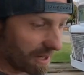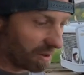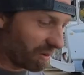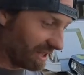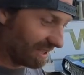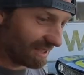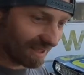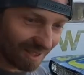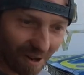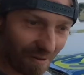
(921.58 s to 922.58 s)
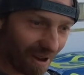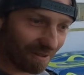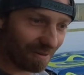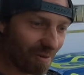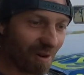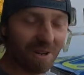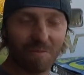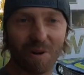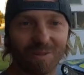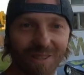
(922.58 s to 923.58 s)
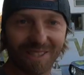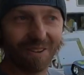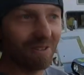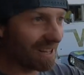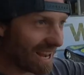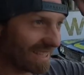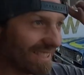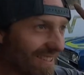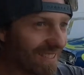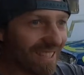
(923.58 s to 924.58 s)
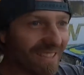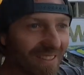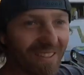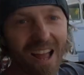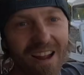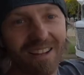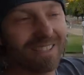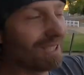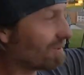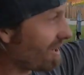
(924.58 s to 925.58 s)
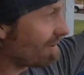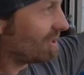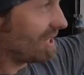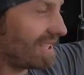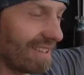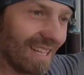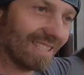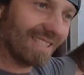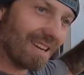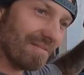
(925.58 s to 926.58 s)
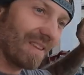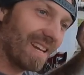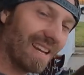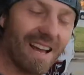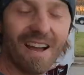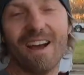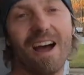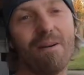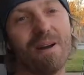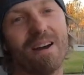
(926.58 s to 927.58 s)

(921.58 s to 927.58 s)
going to quit listing stuff off before I depress myself. You guys know what to do. Like, subscribe, share. Till next time, I'm